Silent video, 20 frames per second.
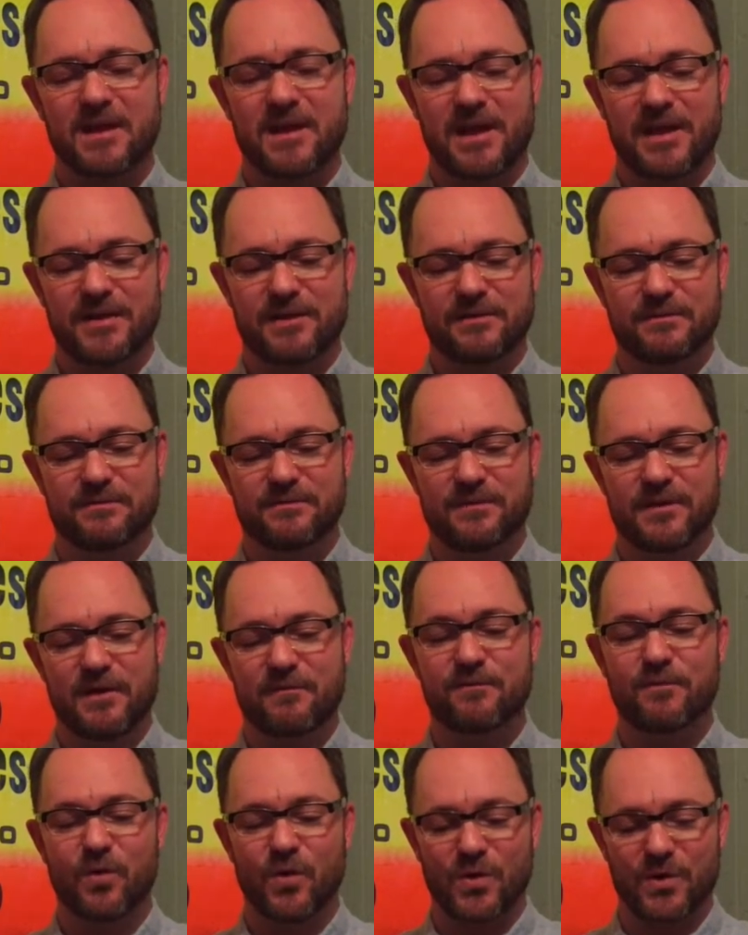kind of
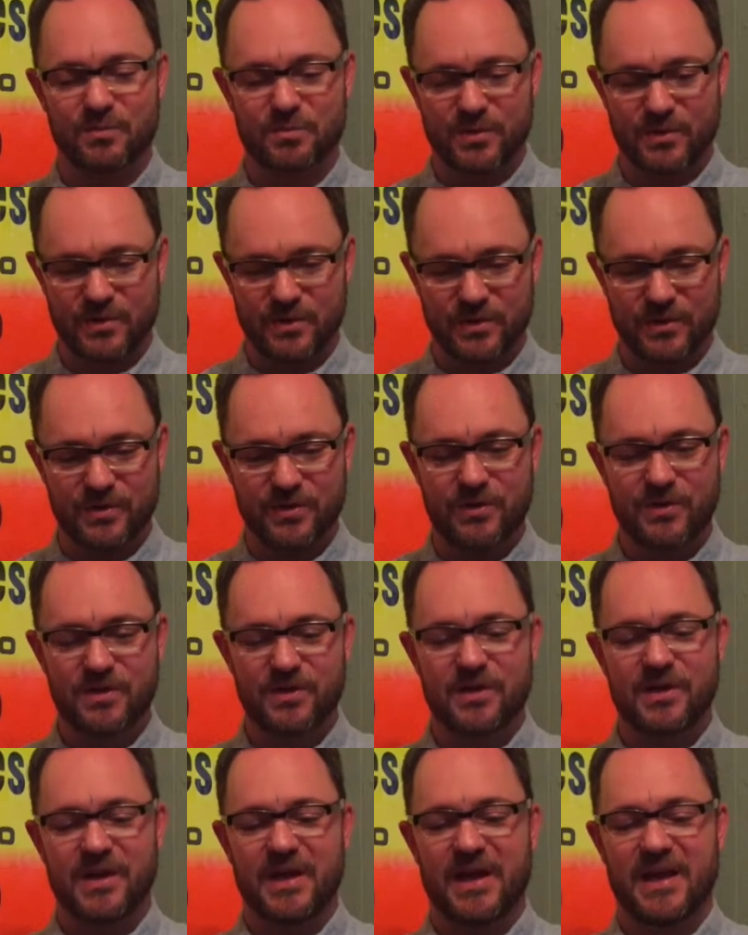affordable
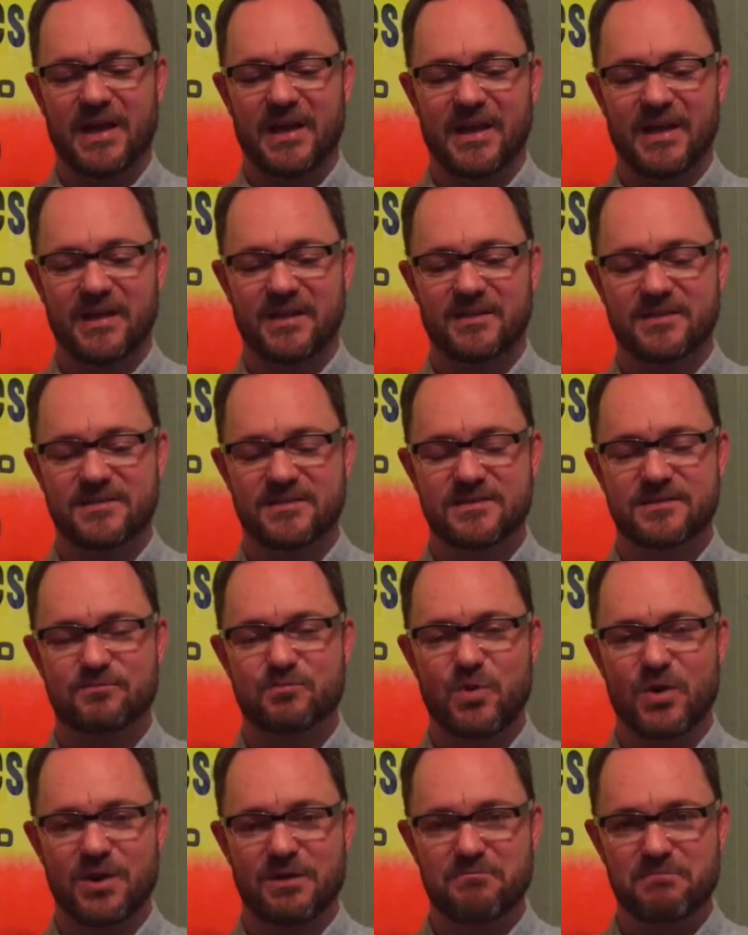and
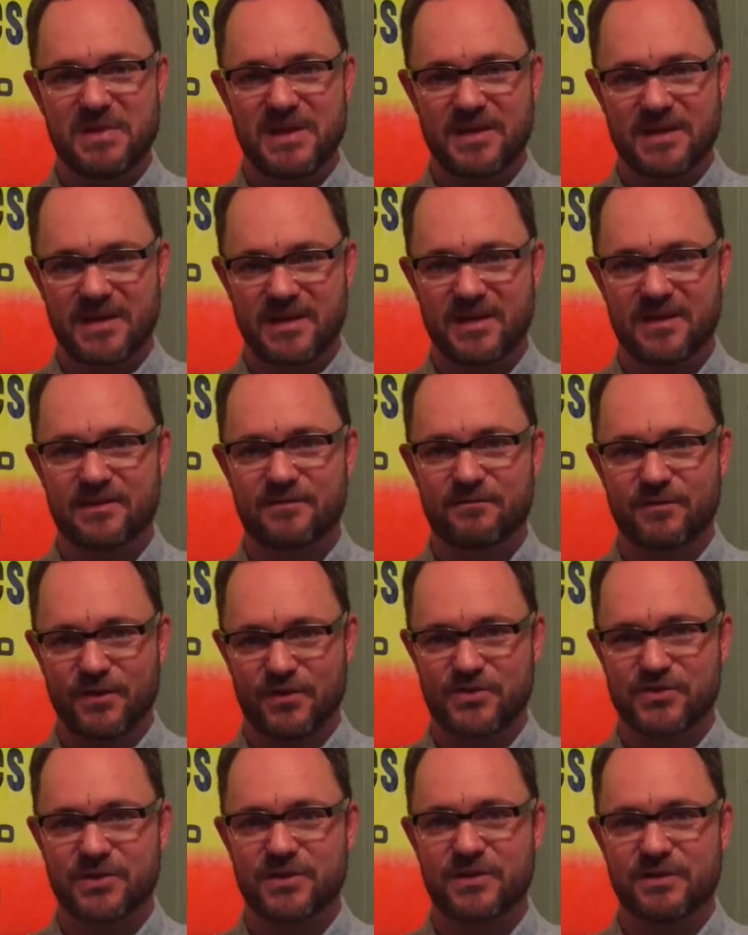more immediate
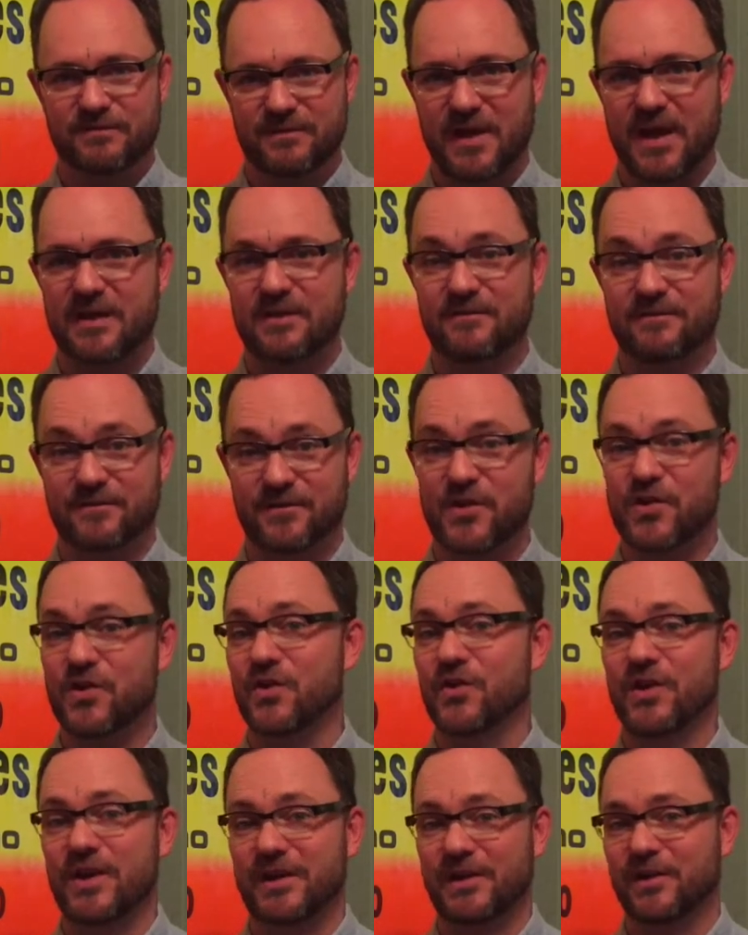version of kind of
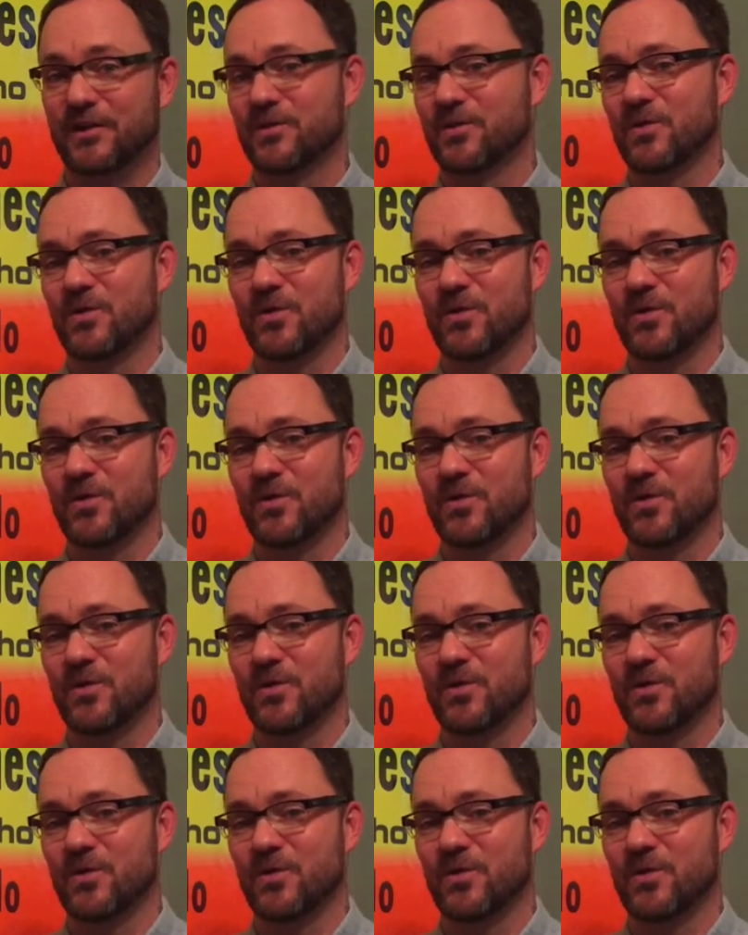curating or,